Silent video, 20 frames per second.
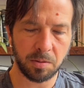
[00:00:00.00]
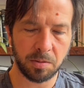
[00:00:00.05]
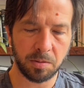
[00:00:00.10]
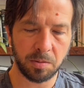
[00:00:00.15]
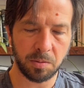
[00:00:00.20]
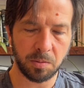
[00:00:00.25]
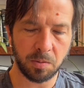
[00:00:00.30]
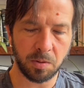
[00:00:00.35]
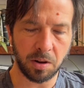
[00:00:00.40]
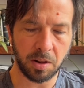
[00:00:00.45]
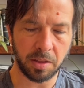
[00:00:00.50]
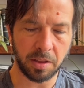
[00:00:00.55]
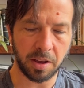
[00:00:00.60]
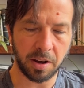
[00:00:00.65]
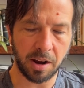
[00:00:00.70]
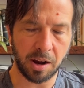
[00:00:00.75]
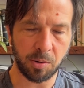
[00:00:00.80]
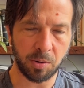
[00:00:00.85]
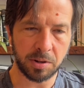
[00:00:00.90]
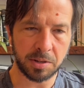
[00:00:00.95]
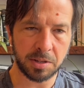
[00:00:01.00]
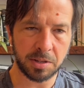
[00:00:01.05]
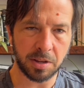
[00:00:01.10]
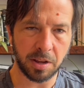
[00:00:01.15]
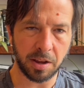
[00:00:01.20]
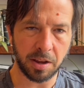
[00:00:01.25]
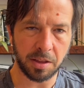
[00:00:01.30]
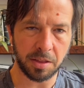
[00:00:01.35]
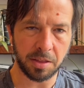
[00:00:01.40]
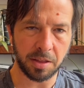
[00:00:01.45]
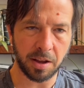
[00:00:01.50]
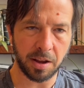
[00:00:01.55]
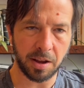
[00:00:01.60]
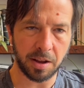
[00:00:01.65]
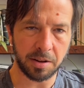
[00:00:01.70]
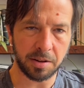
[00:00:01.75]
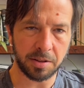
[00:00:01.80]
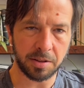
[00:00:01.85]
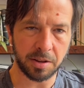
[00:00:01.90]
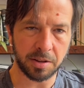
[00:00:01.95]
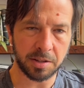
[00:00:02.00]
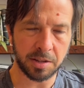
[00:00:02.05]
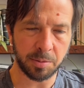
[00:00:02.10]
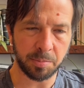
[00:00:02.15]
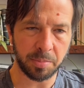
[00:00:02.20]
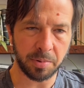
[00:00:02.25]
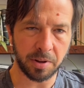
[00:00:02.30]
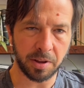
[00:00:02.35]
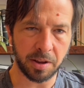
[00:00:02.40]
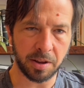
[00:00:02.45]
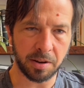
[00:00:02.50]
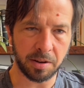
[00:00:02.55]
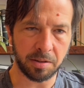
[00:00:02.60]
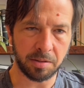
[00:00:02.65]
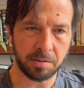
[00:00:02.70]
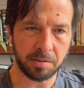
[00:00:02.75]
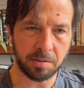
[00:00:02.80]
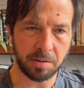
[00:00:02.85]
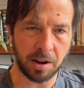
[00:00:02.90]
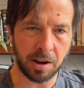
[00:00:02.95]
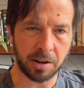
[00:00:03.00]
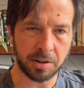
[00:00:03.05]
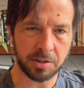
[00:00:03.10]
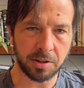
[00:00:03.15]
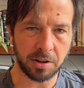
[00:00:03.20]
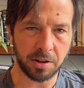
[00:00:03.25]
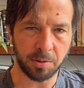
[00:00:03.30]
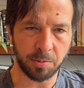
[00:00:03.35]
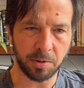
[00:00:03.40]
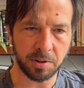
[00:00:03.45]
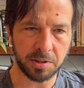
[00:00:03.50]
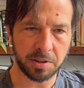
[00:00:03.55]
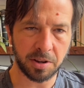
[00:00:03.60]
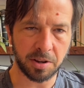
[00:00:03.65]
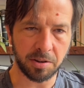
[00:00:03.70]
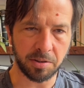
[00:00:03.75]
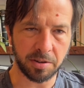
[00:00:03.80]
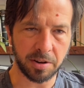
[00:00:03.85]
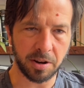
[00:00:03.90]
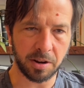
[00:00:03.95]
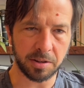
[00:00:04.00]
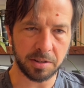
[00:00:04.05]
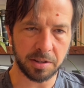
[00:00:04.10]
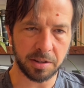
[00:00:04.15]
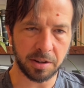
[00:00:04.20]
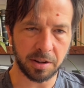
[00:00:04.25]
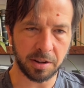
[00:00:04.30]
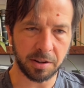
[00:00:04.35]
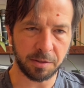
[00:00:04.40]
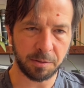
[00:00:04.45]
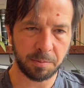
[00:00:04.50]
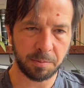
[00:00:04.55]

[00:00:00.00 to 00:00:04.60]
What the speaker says: Well, then I would say that discipline actually was curiosity.